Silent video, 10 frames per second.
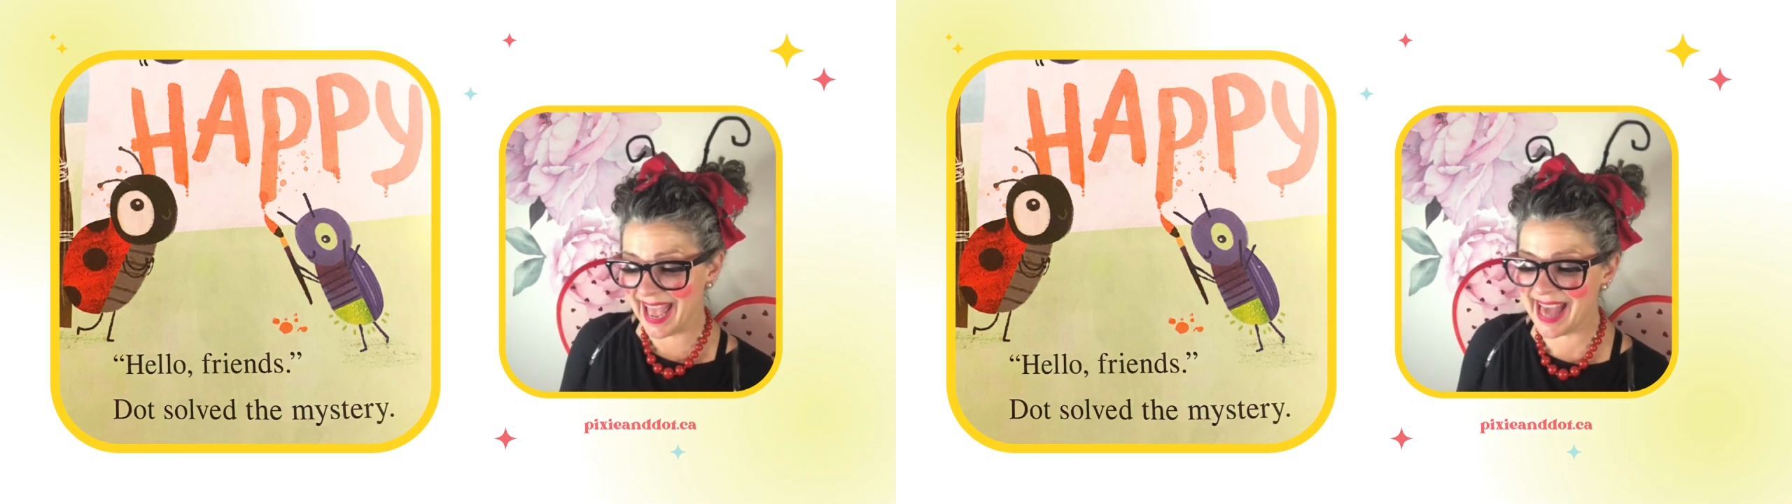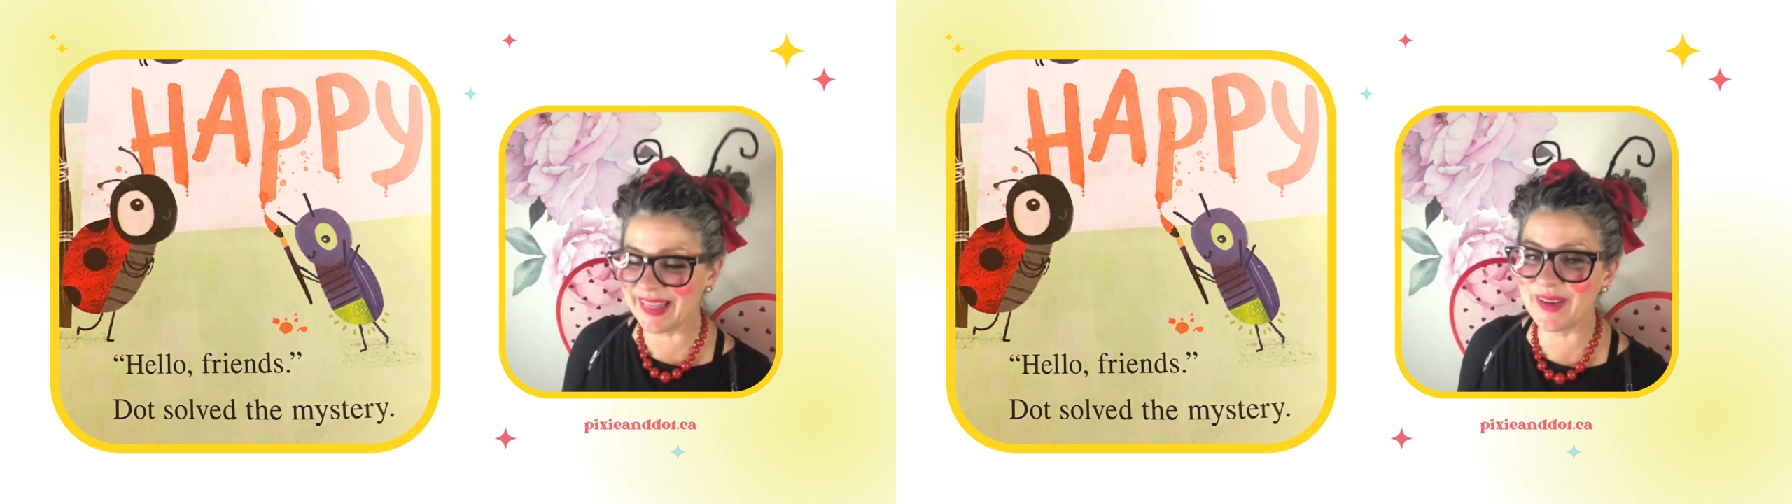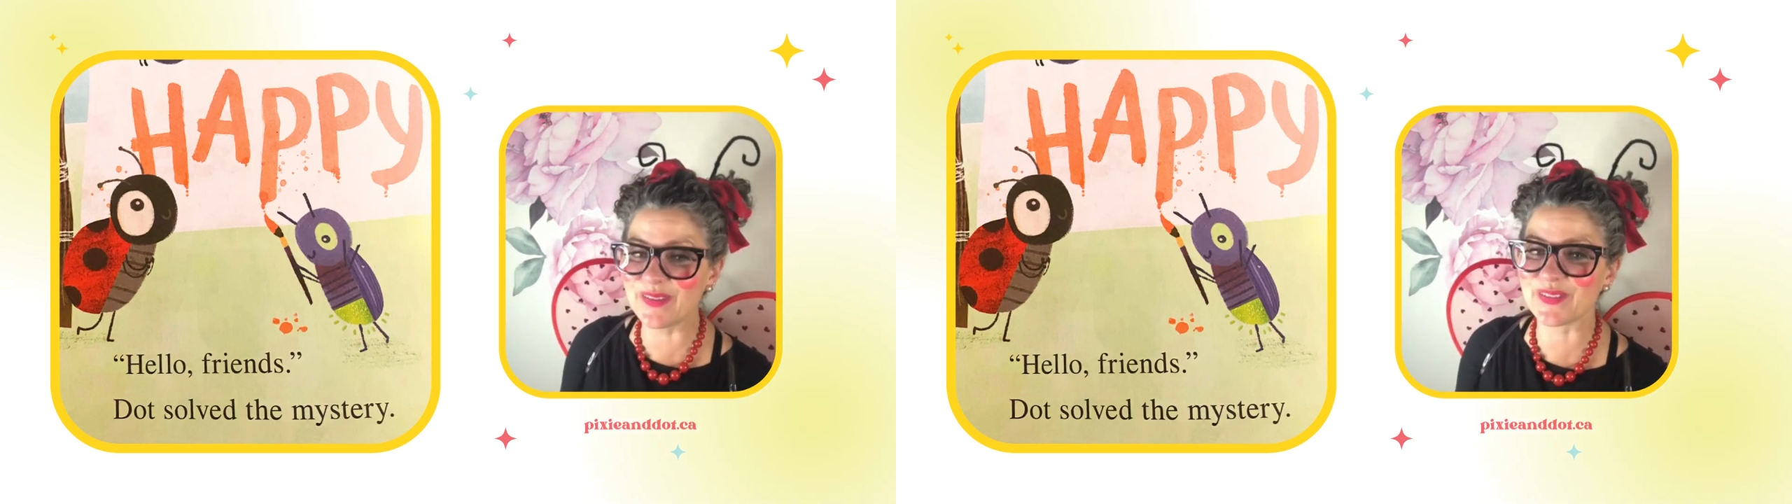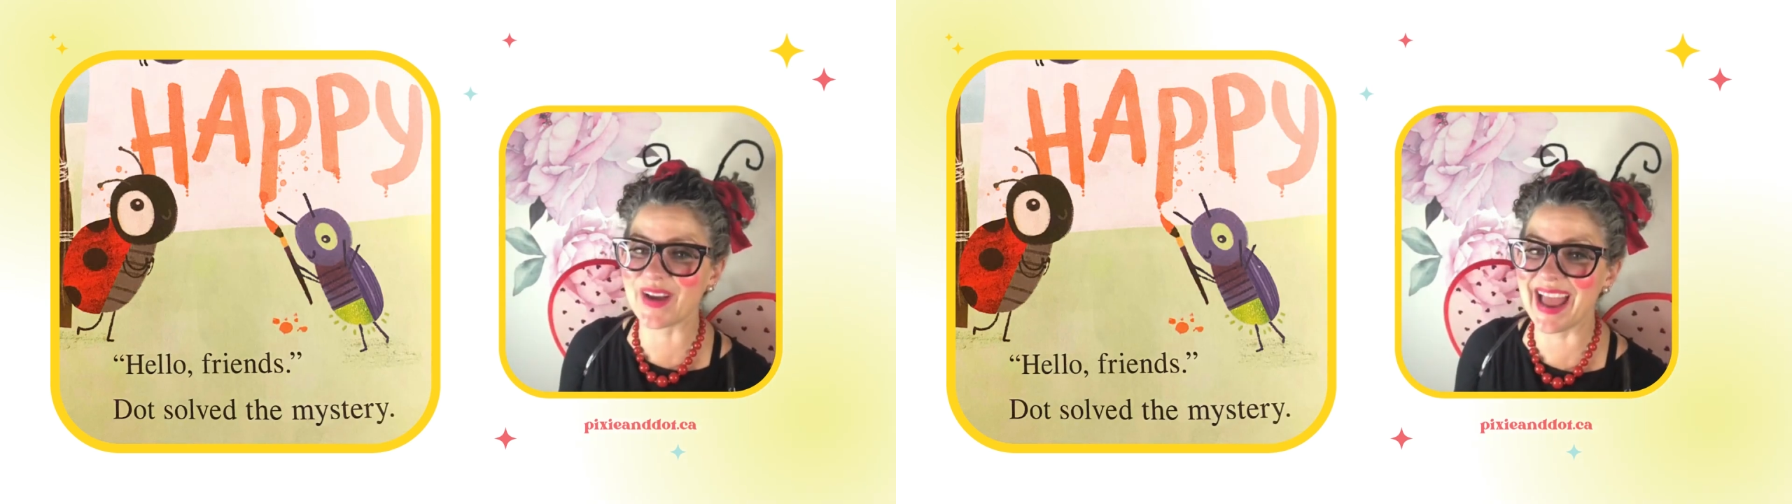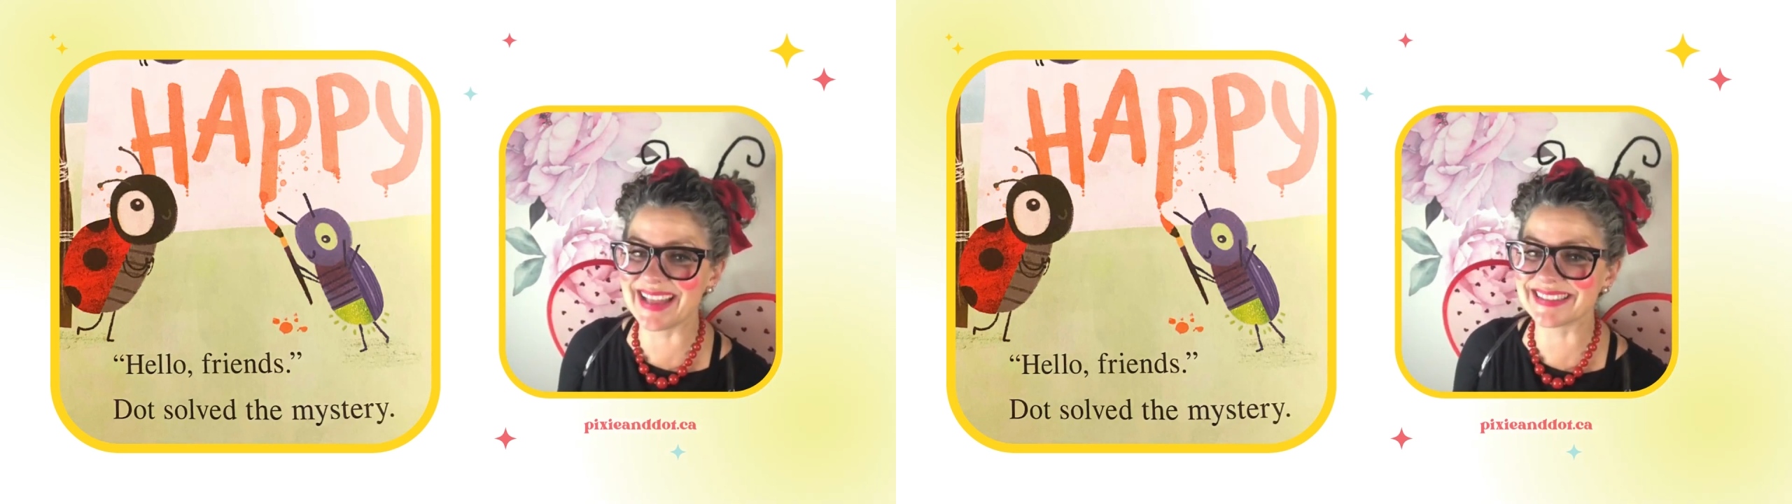Hello,
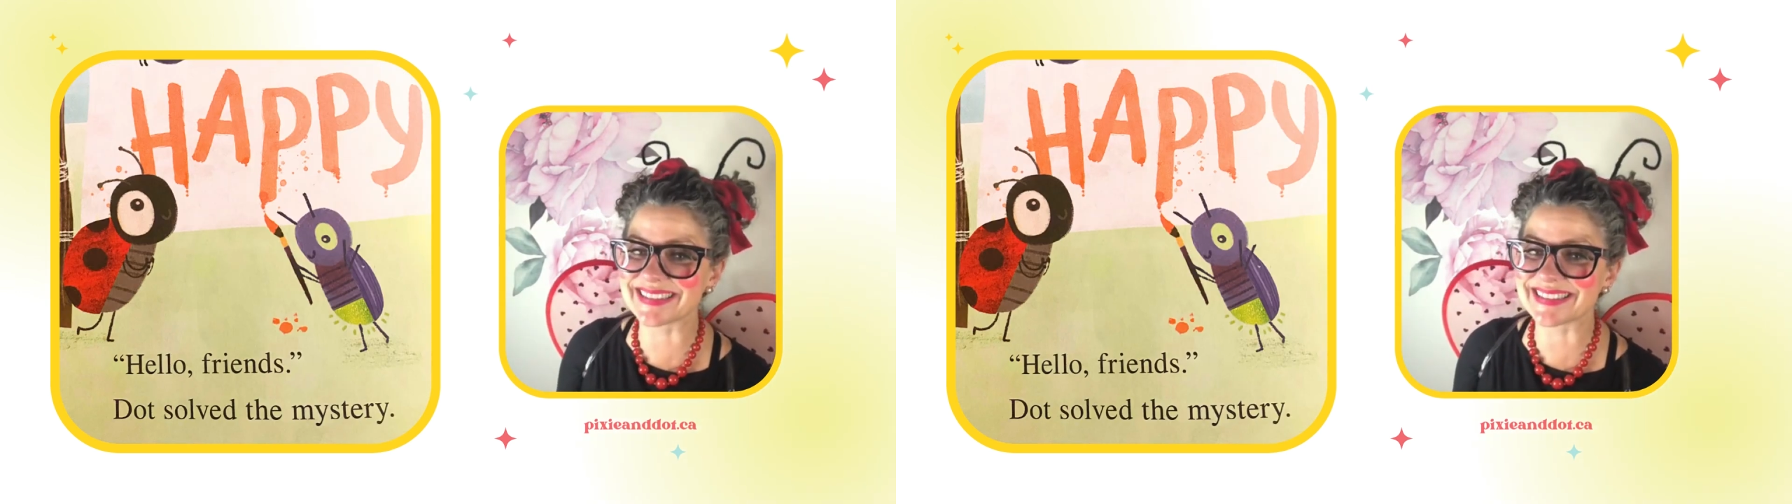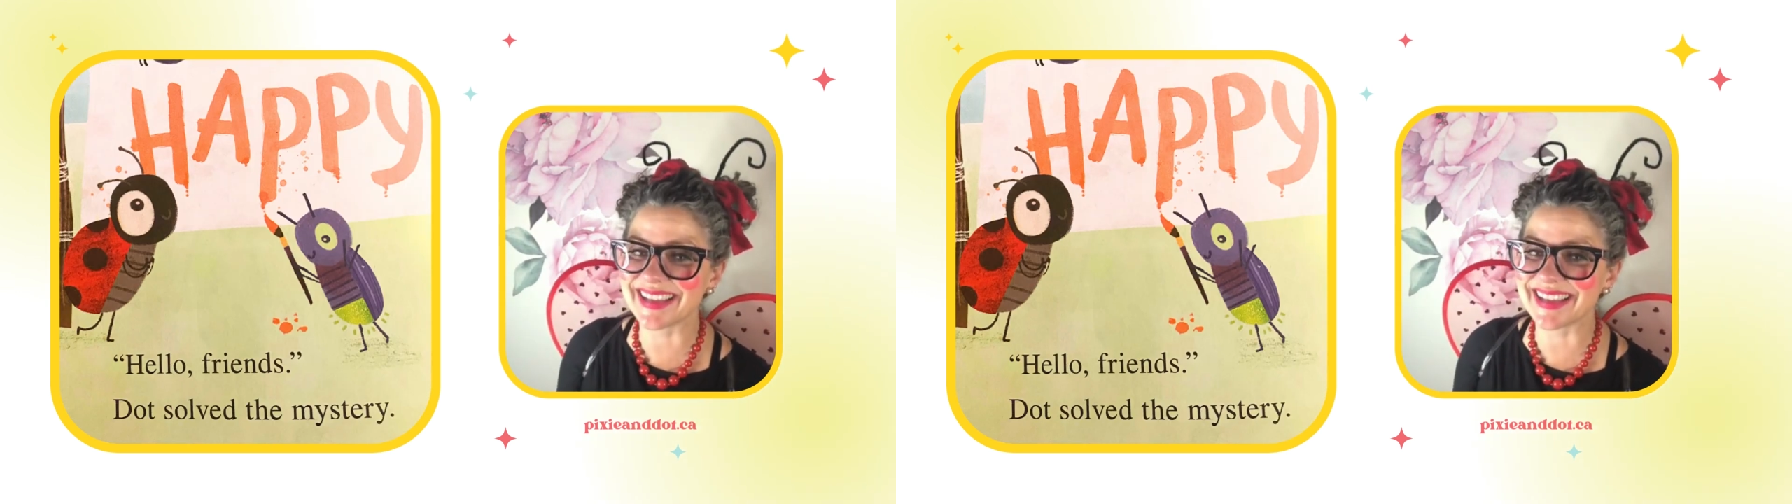friends!